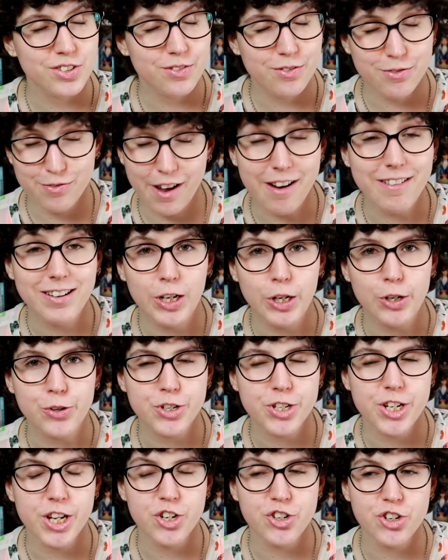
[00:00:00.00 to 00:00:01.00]
Fairy
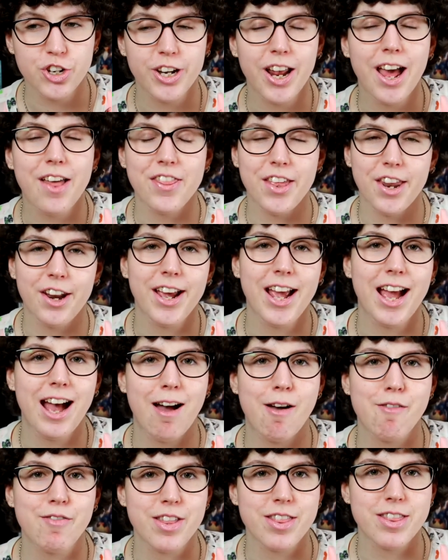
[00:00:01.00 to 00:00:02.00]
Loot edition, and then I
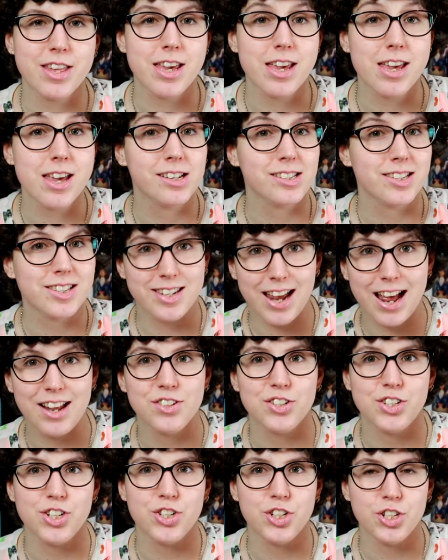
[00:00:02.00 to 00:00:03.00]
have the
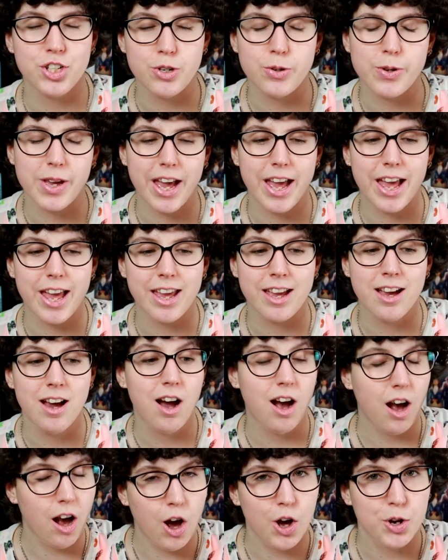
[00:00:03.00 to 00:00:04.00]
standard UK
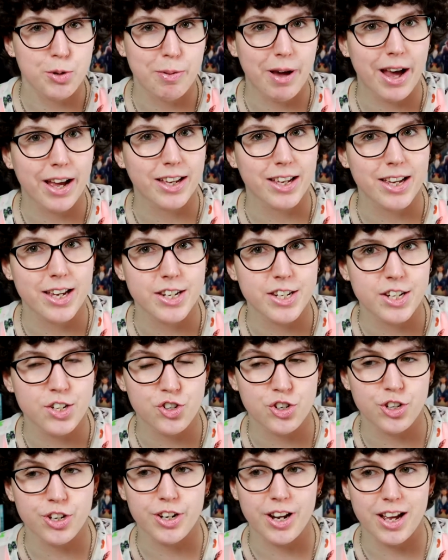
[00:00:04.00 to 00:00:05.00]
hardback
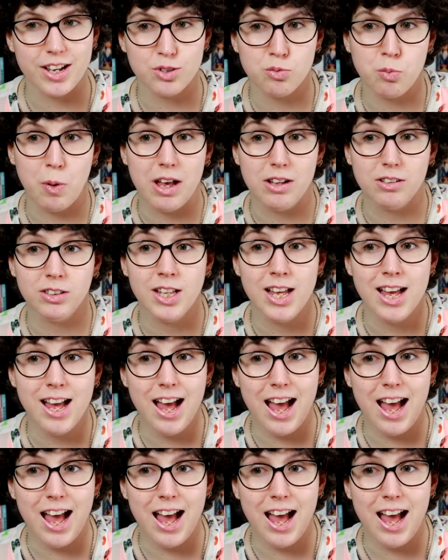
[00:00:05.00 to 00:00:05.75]
edition as well.